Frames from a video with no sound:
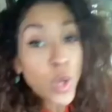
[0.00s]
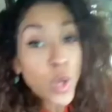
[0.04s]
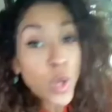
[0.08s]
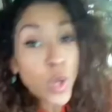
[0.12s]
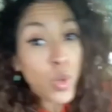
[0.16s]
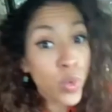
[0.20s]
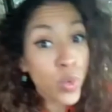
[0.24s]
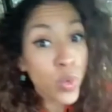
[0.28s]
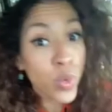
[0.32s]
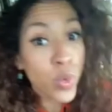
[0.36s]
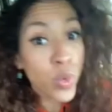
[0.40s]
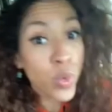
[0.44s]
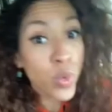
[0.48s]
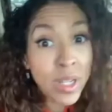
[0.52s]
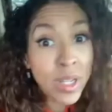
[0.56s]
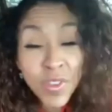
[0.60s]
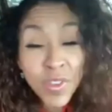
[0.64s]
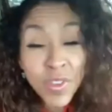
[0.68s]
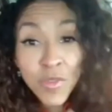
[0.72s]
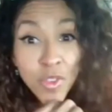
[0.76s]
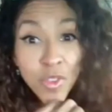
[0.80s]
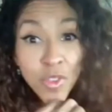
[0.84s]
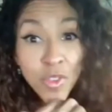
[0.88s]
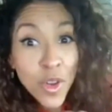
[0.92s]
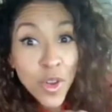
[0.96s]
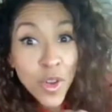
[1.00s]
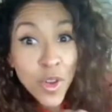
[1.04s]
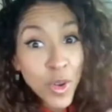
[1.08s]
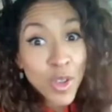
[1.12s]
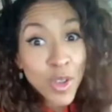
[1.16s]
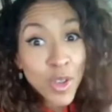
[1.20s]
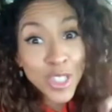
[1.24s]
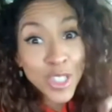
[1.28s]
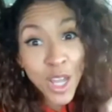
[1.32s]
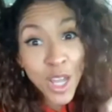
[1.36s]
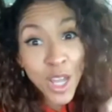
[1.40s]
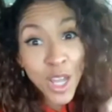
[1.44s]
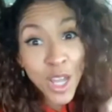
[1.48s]
live in fear. Bruno
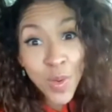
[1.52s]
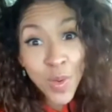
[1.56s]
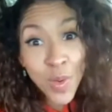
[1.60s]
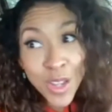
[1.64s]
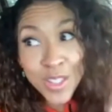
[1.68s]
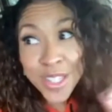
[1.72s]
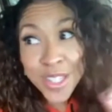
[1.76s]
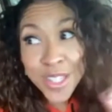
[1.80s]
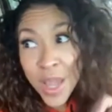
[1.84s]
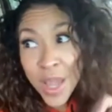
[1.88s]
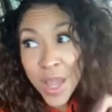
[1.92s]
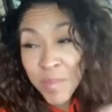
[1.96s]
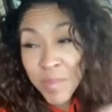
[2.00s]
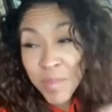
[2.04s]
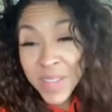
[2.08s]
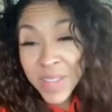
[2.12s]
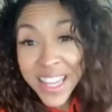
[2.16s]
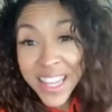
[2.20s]
stuttering and stumbling. I